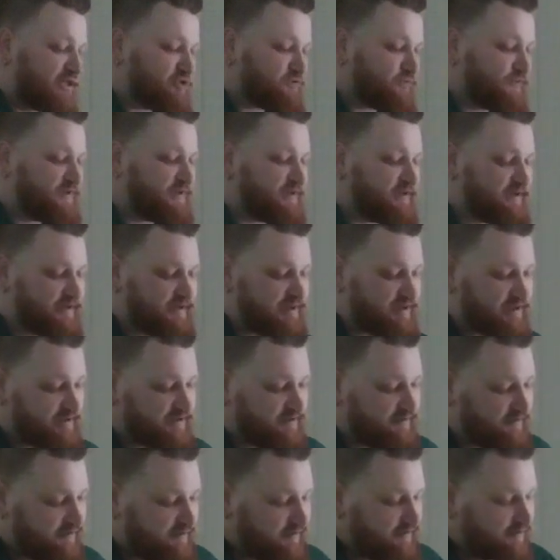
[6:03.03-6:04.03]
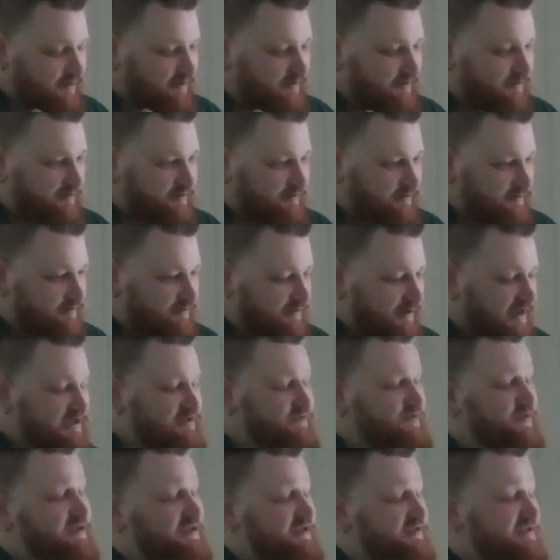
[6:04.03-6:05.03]
as we
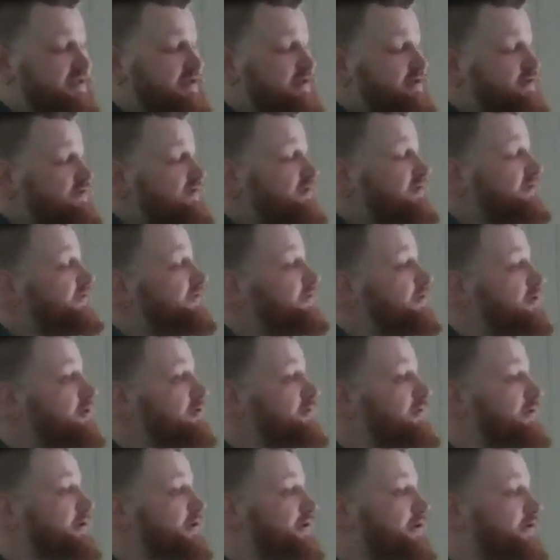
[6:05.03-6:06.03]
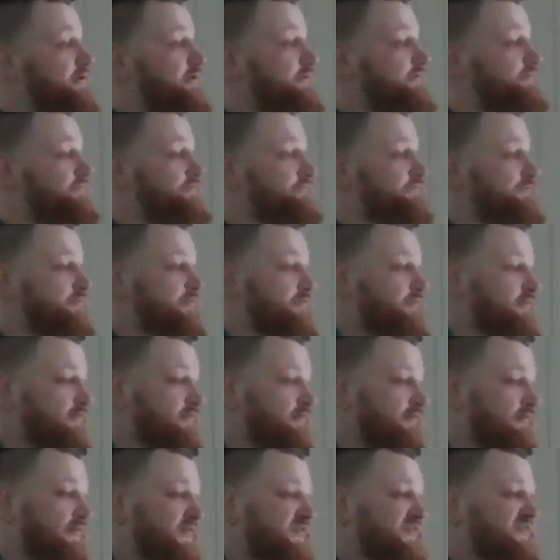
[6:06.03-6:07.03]
continue forward
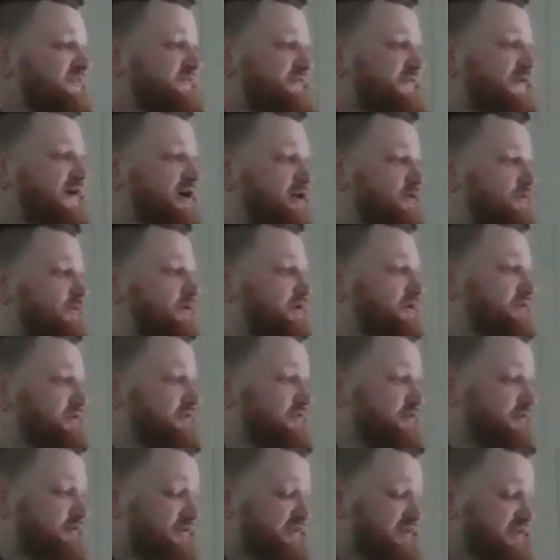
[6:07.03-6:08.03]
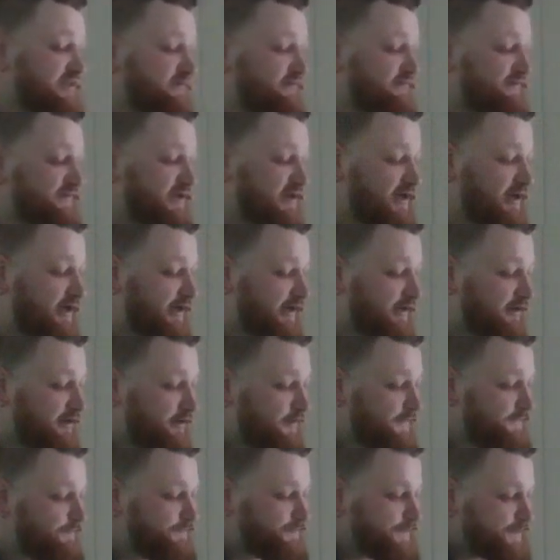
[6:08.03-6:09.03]
following the lead of God,
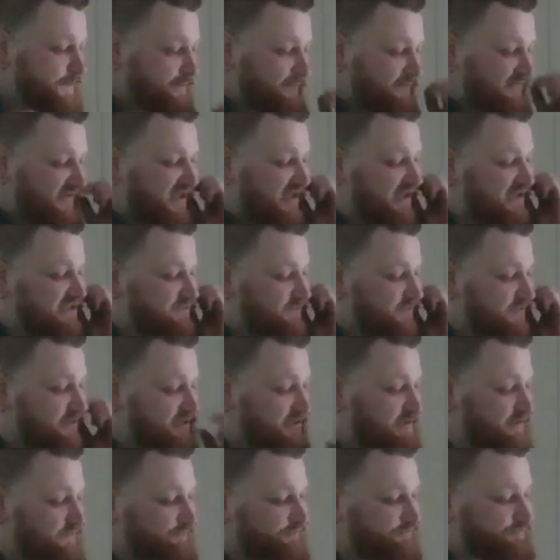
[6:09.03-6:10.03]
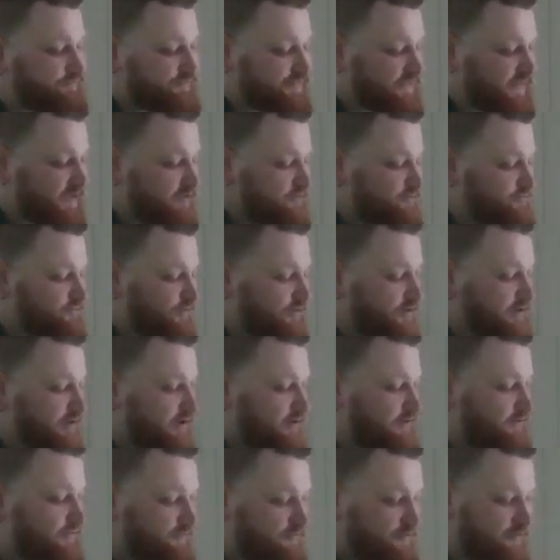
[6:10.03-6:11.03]
as we
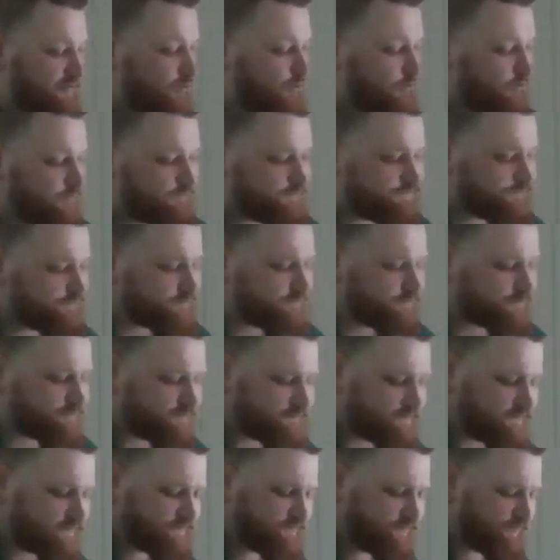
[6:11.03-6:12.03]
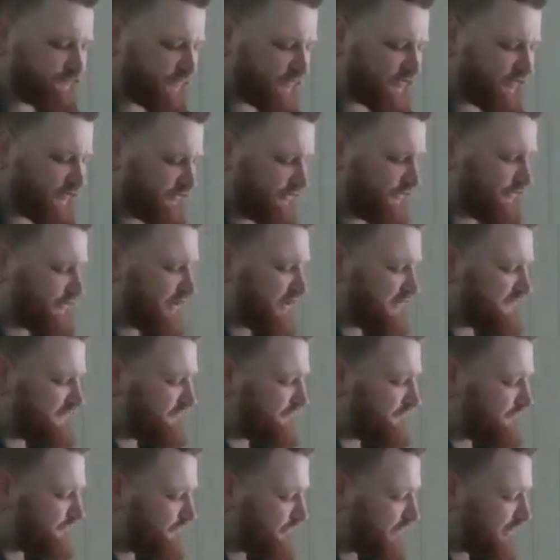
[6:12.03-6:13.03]
journey through the life
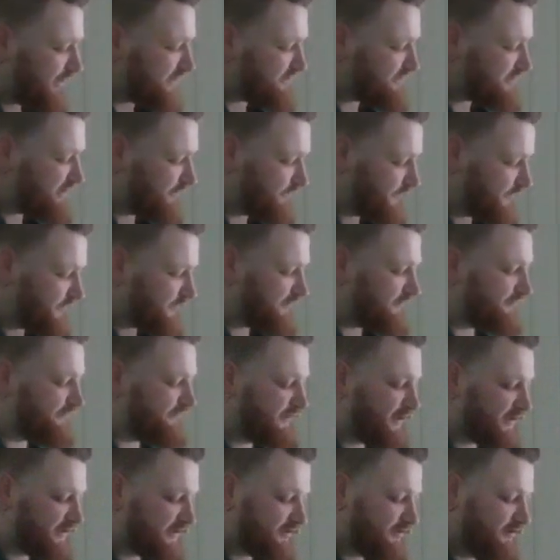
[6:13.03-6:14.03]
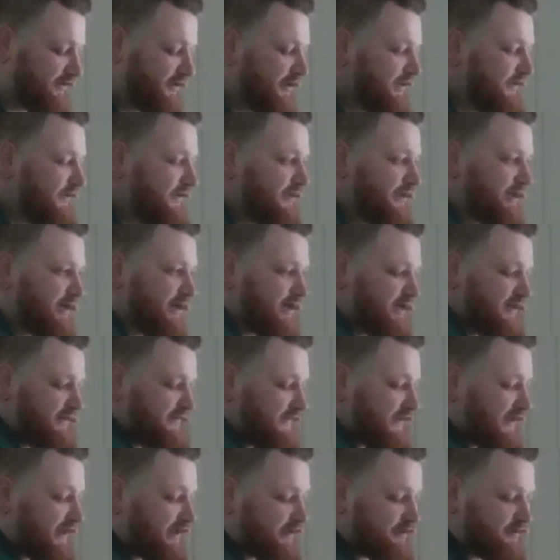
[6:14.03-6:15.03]
of Christ and we reflect
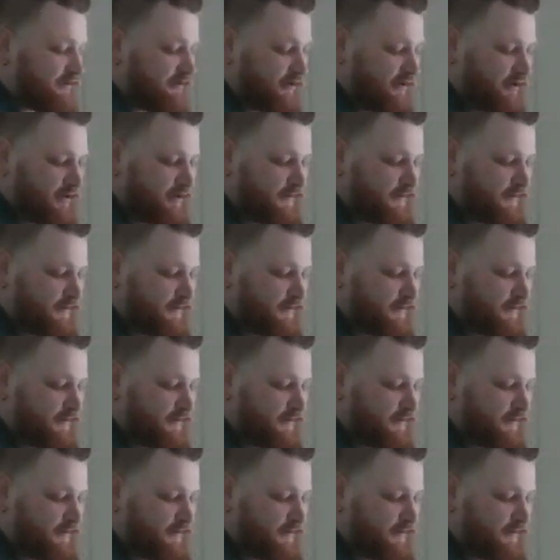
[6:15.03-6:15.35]
on that.